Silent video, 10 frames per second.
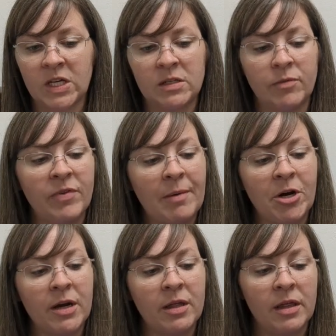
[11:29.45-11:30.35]
some
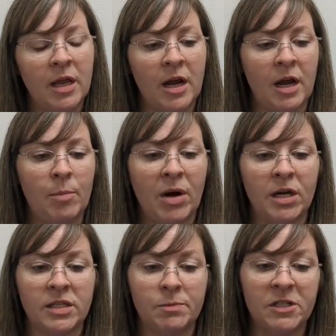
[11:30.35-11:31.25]
fabric that I
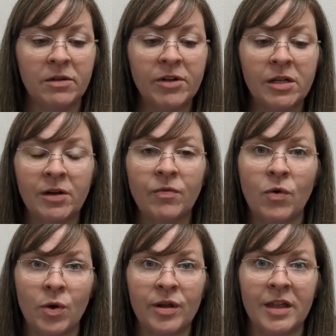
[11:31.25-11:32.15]
bought specifically
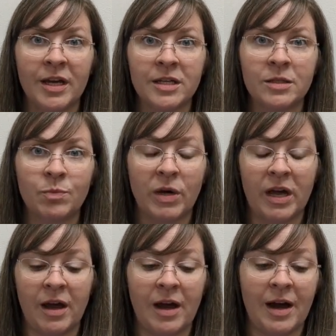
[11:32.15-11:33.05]
for this,
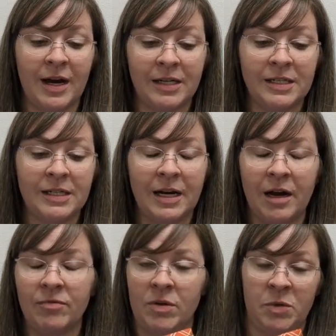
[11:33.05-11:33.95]
but I didn't
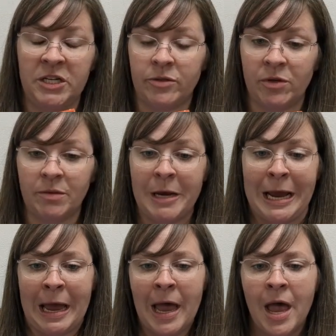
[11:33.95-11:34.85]
have the piece with me.